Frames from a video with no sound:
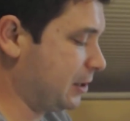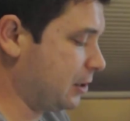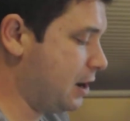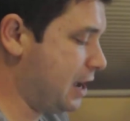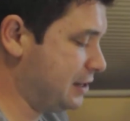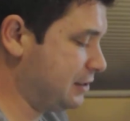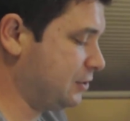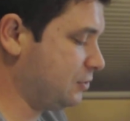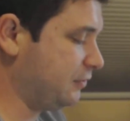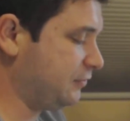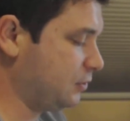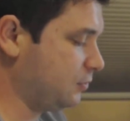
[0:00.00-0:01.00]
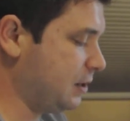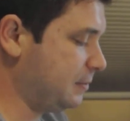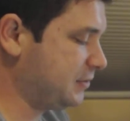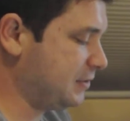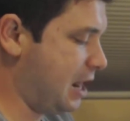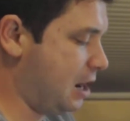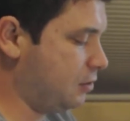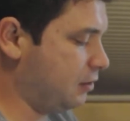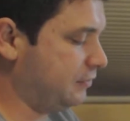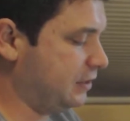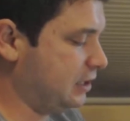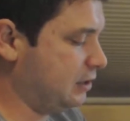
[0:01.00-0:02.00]
So I'm going to go ahead and do a few rips
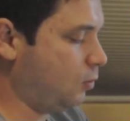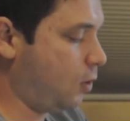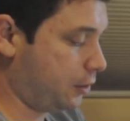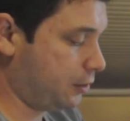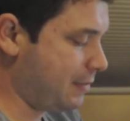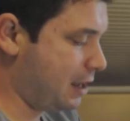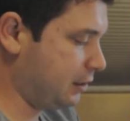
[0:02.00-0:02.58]
now of the